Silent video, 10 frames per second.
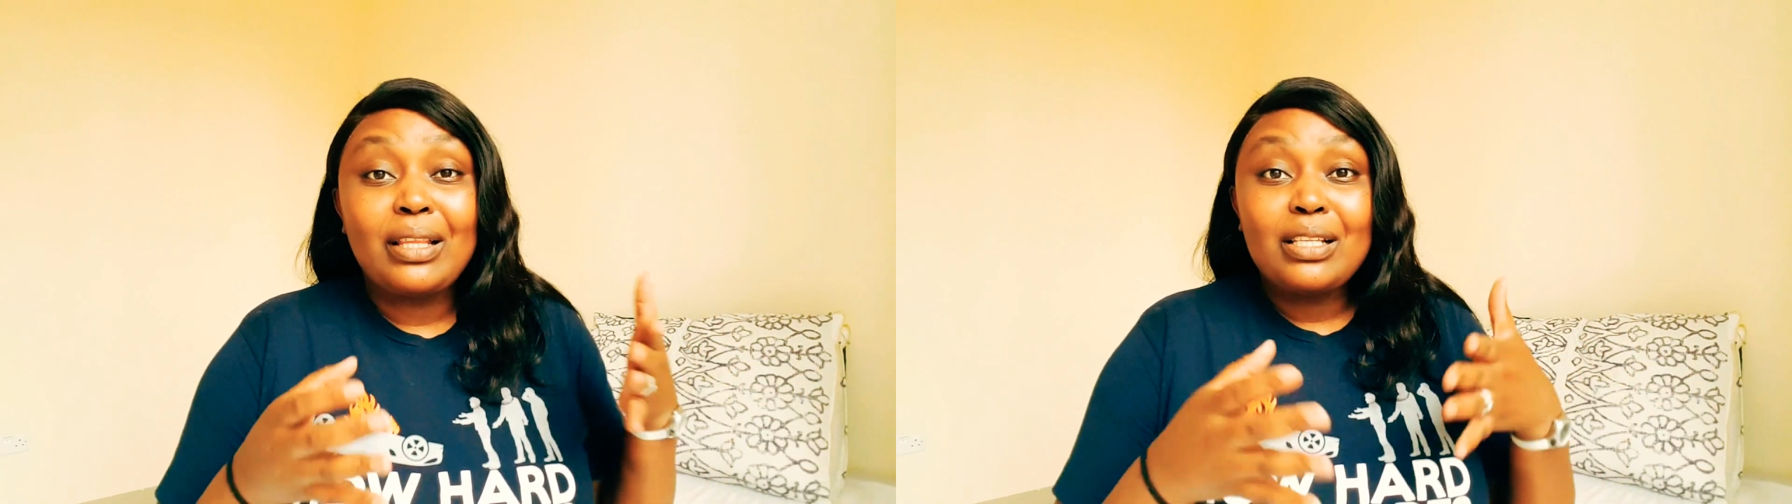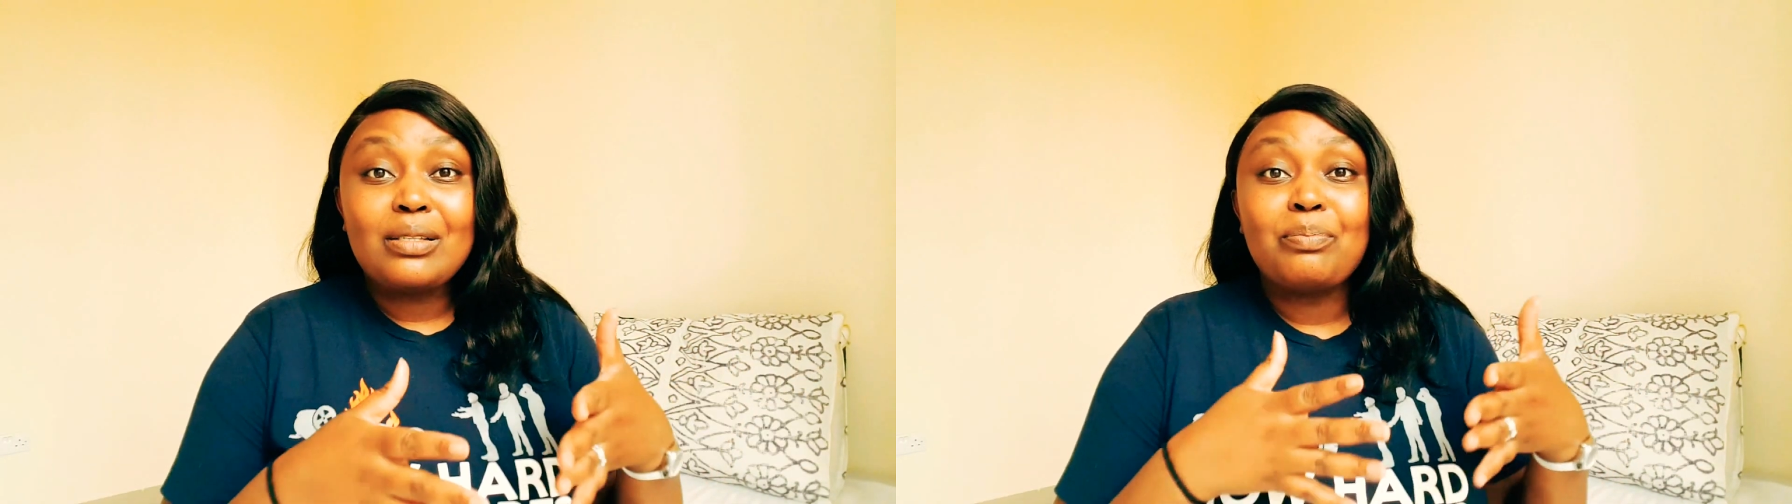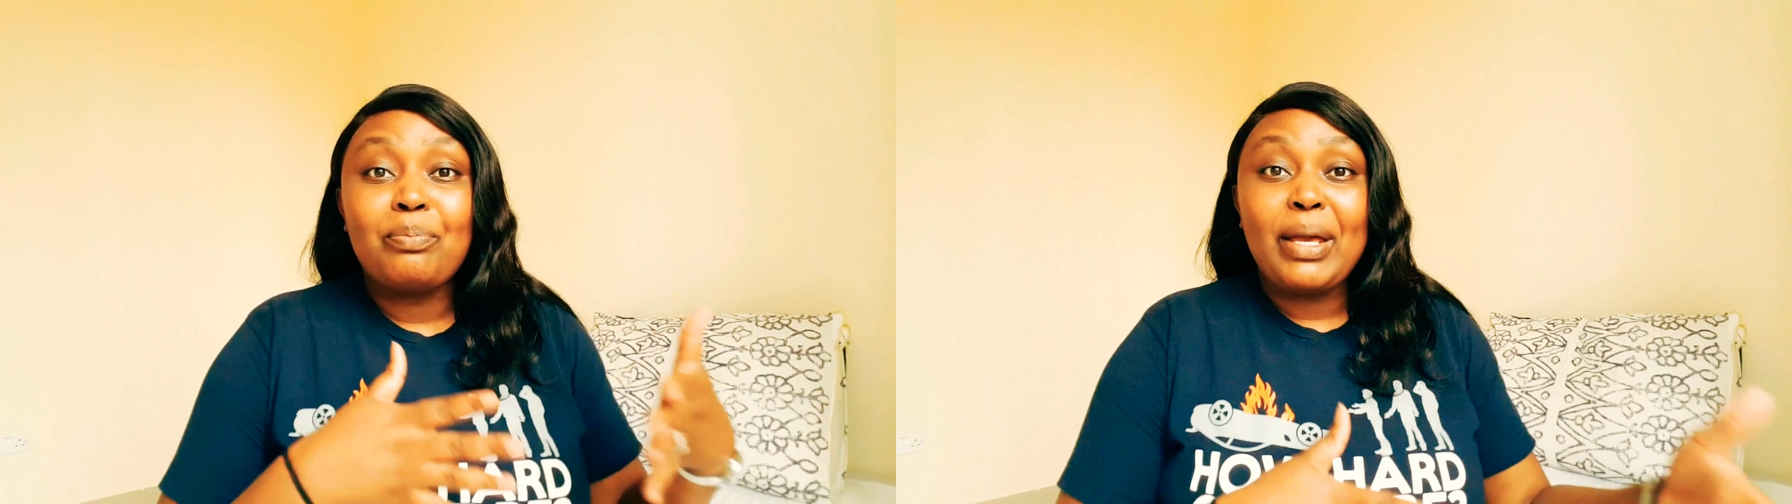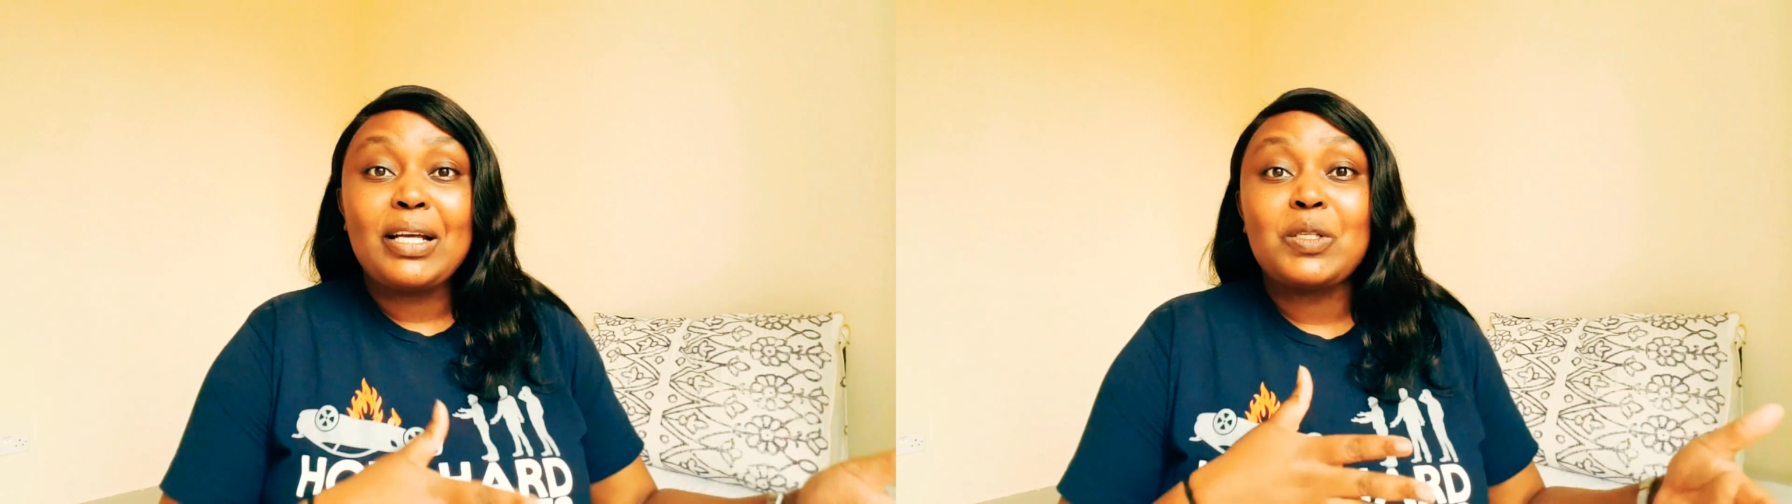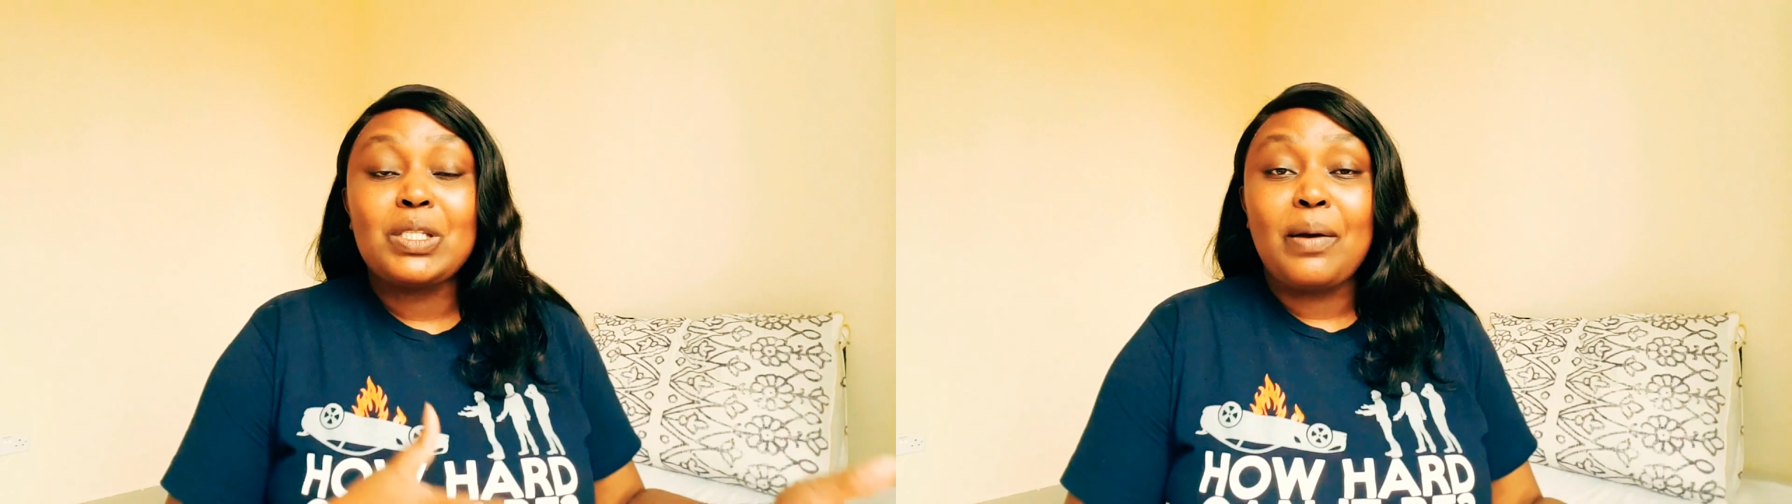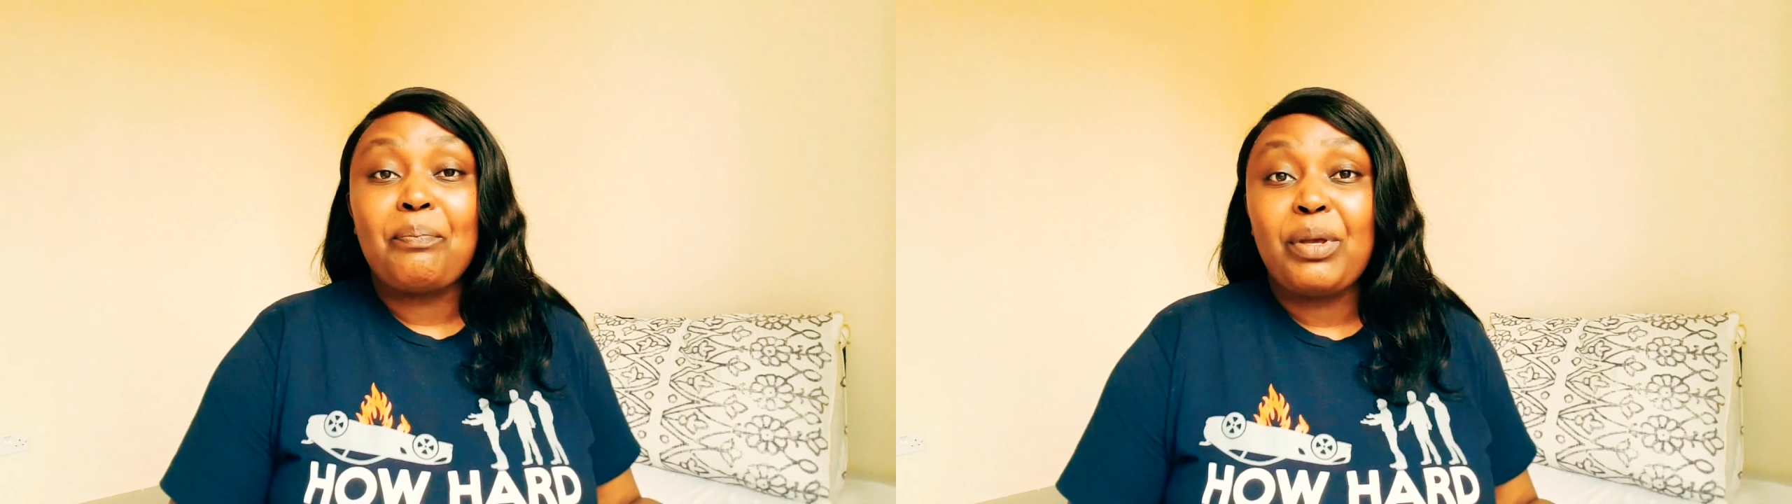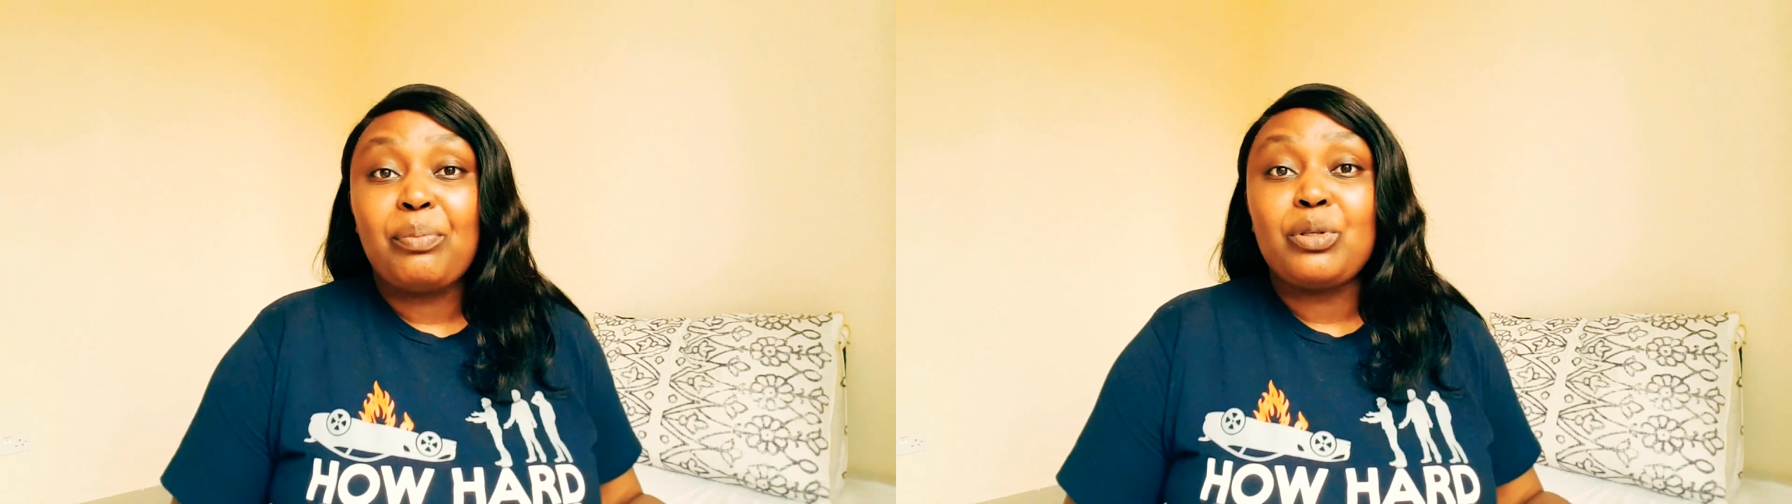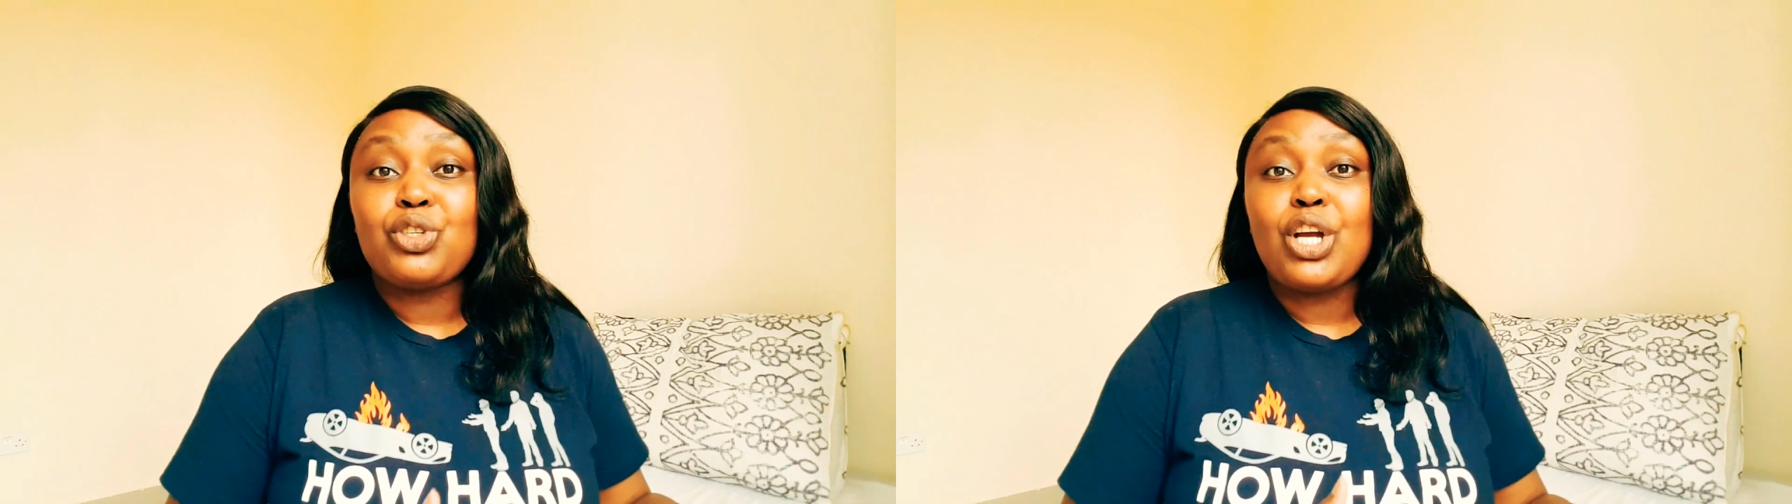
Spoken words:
and this makes some people